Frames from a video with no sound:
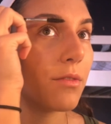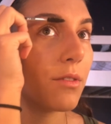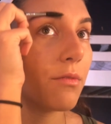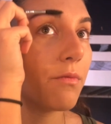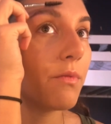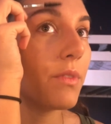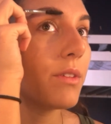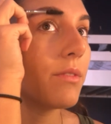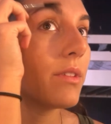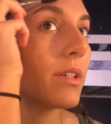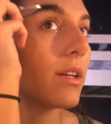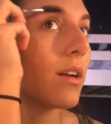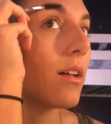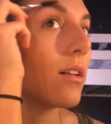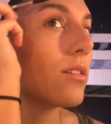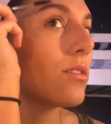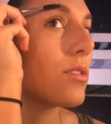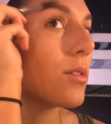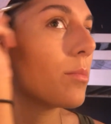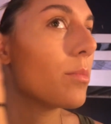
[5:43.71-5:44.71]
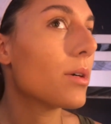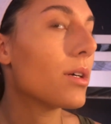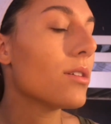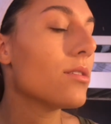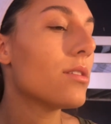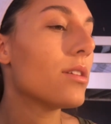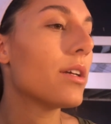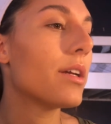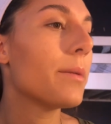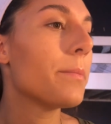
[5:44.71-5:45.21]
For $50 a
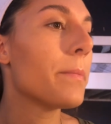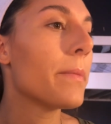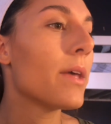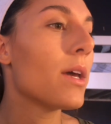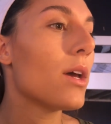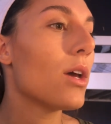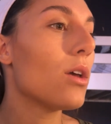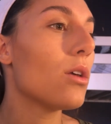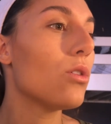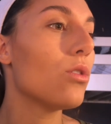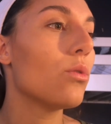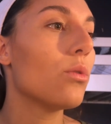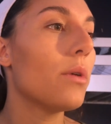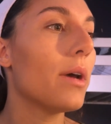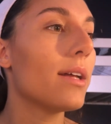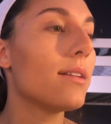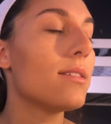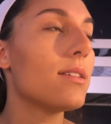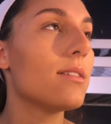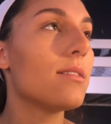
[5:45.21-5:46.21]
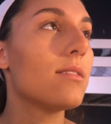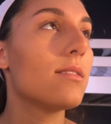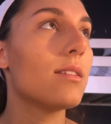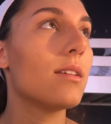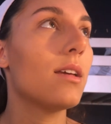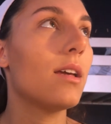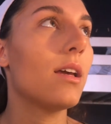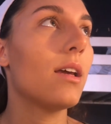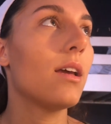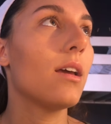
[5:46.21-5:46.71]
person, you get to
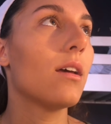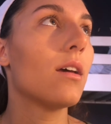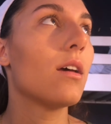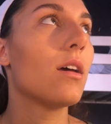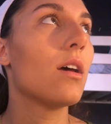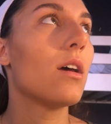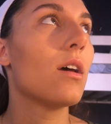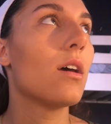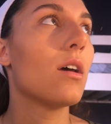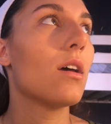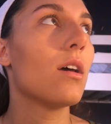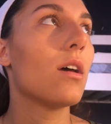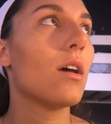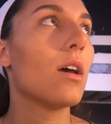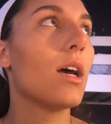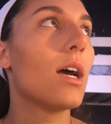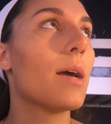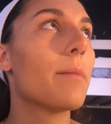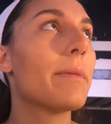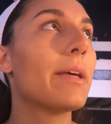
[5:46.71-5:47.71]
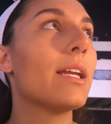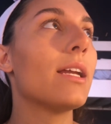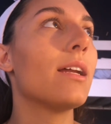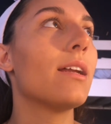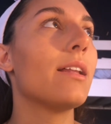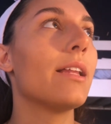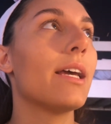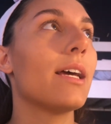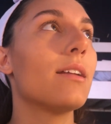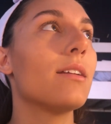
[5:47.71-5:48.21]
see, I mean,
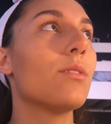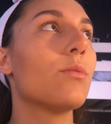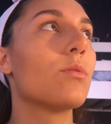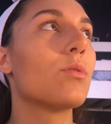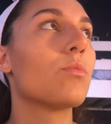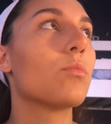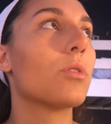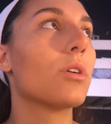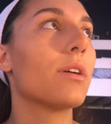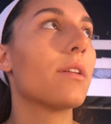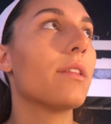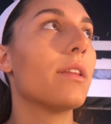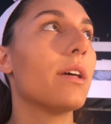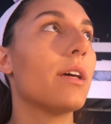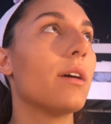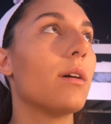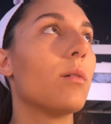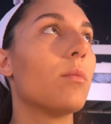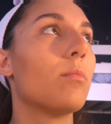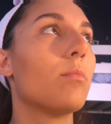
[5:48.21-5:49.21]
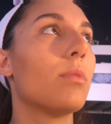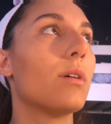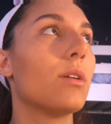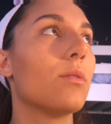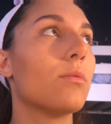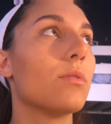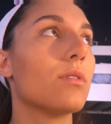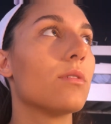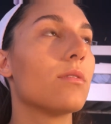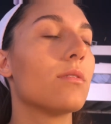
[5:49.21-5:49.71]
in the end it was worth it, but
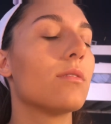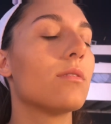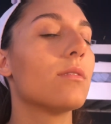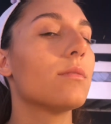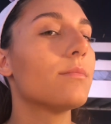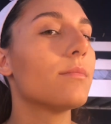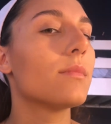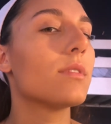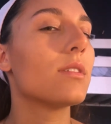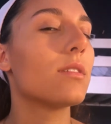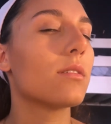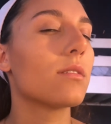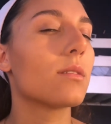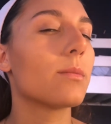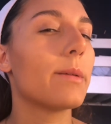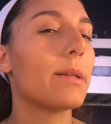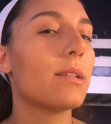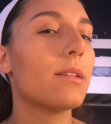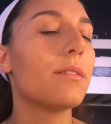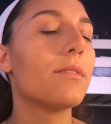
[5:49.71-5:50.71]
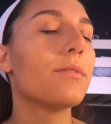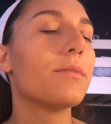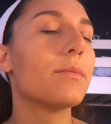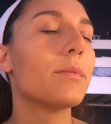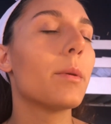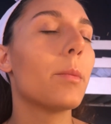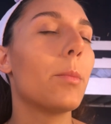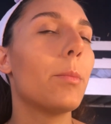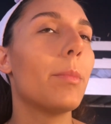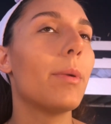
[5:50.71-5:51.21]
it was so
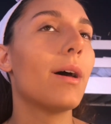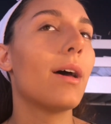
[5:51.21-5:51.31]
expensive.